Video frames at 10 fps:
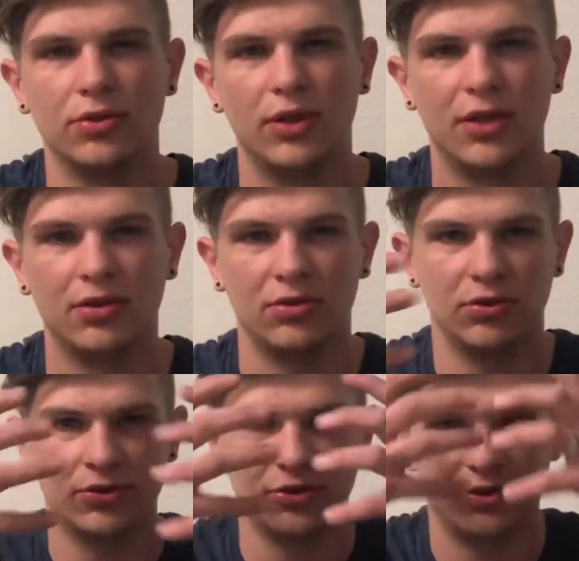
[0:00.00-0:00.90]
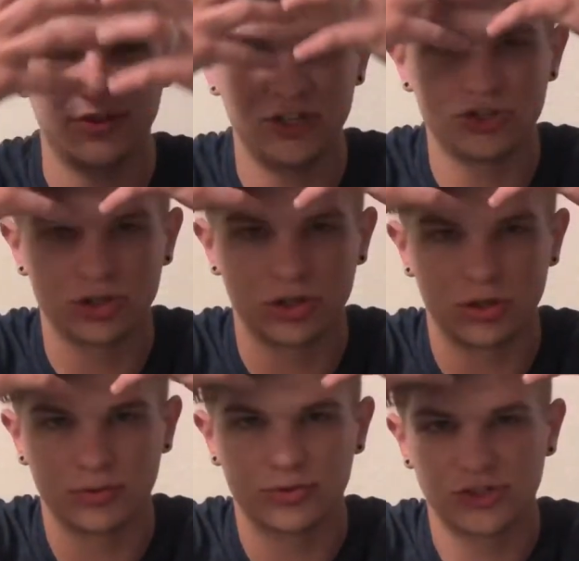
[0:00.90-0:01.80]
and so the
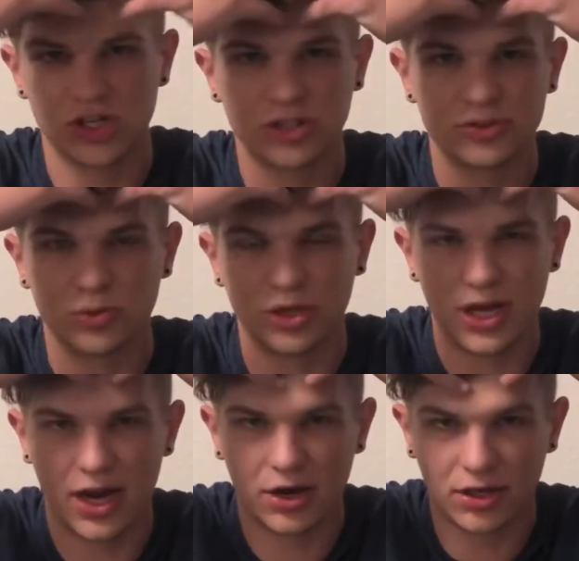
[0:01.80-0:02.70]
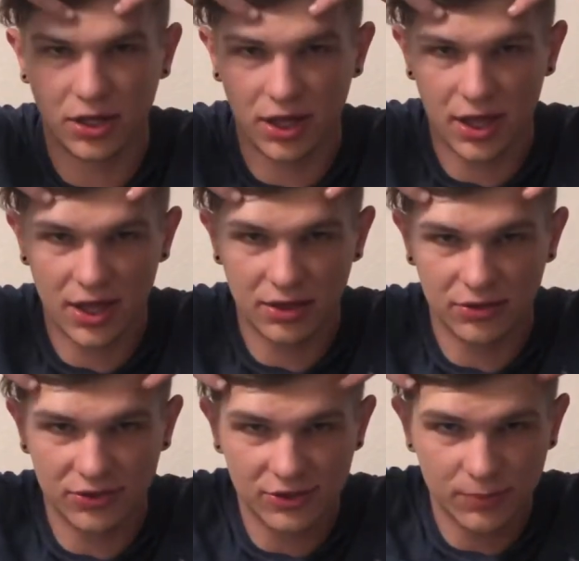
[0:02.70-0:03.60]
seizure starts in one area and
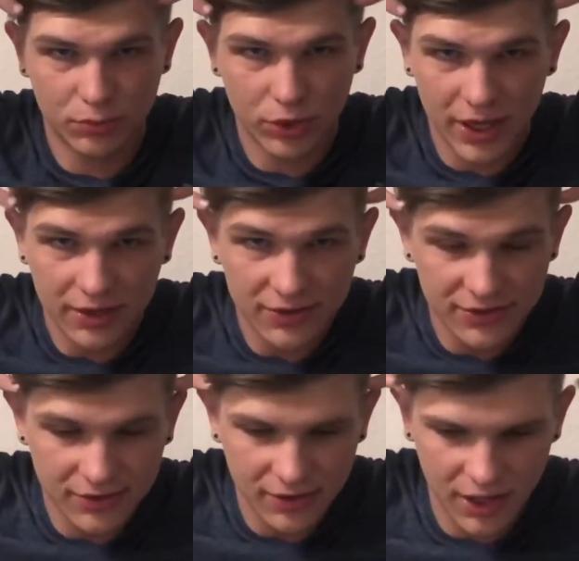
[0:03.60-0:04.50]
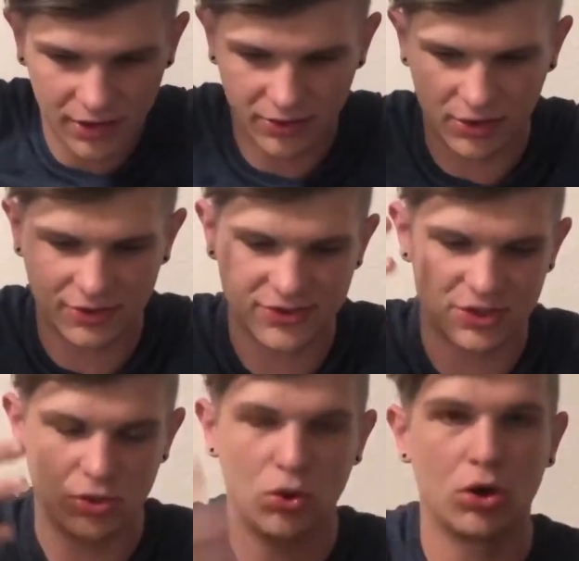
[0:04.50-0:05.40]
spreads, and they'll see
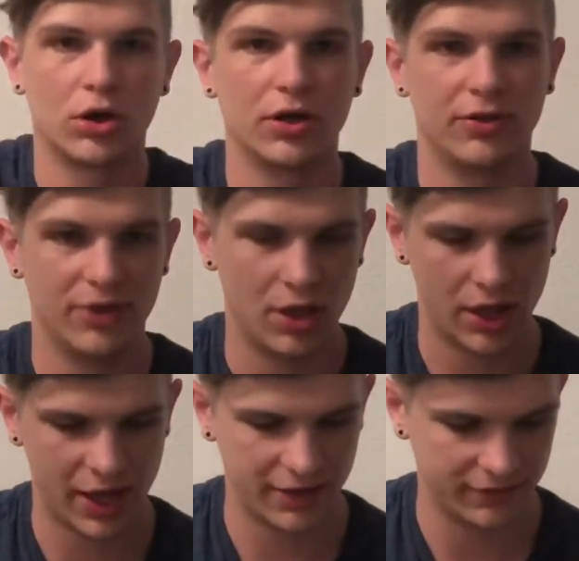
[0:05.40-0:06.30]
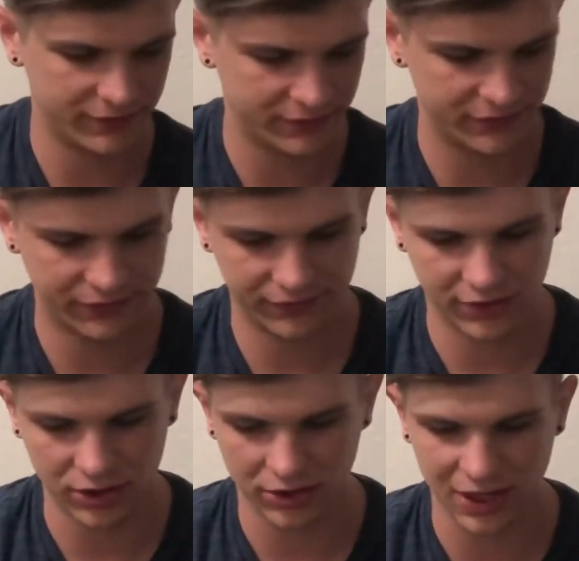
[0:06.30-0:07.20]
an aura, and they'll have
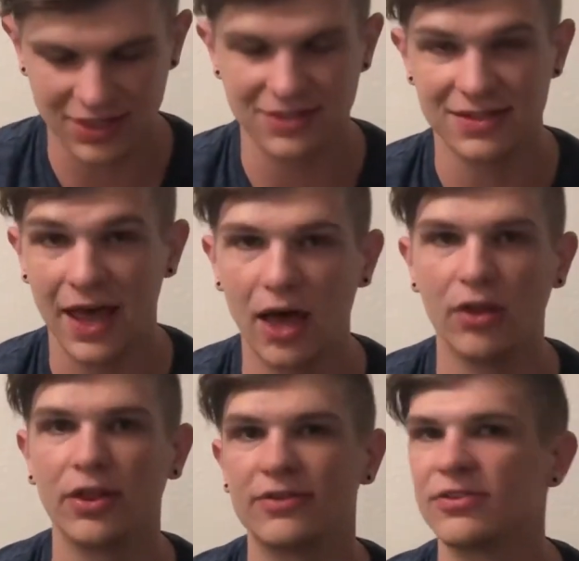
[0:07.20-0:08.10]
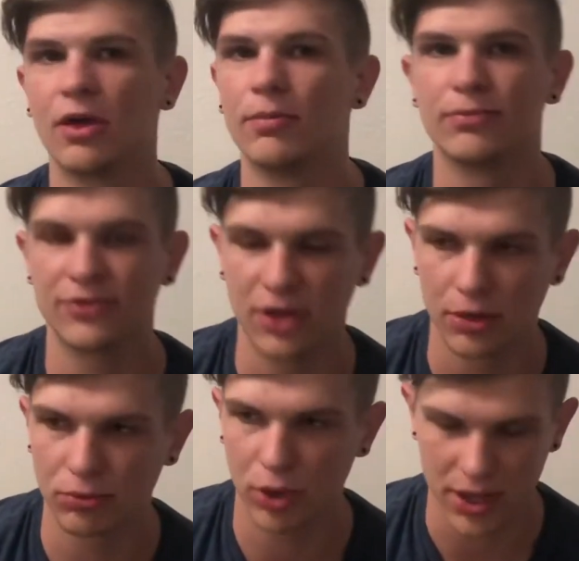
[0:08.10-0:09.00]
they can tell that something's
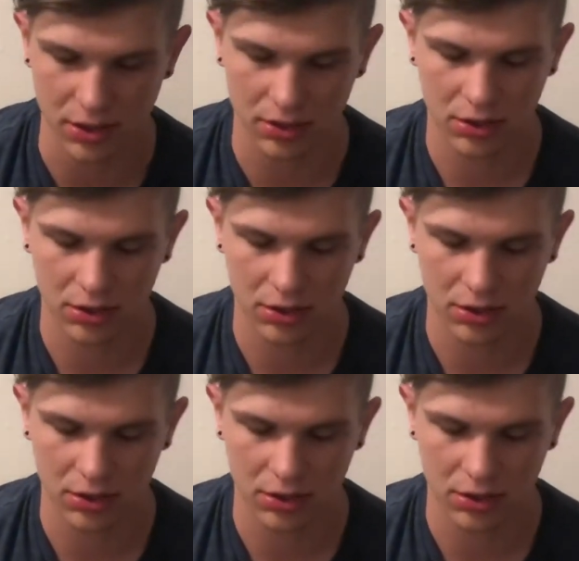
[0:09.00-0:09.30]
not right.